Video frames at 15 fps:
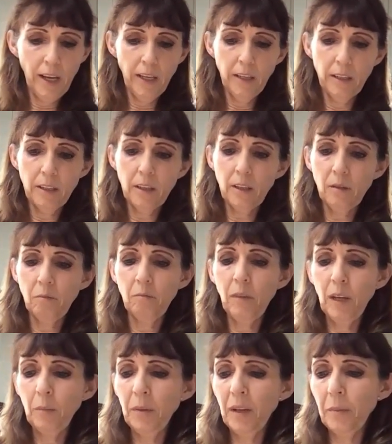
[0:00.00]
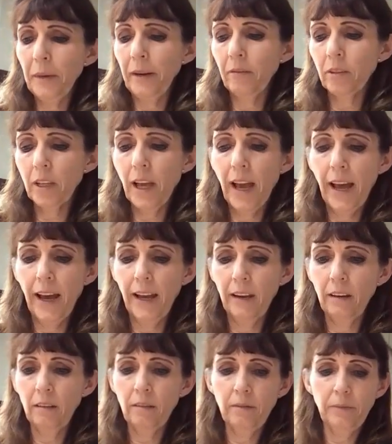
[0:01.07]
8, maybe about
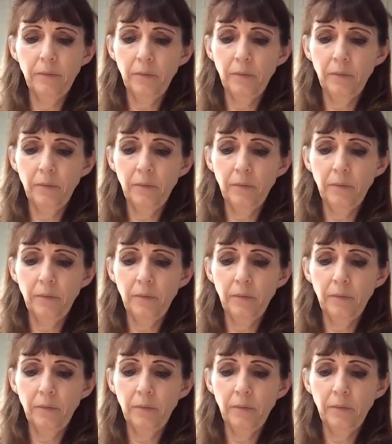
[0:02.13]
10,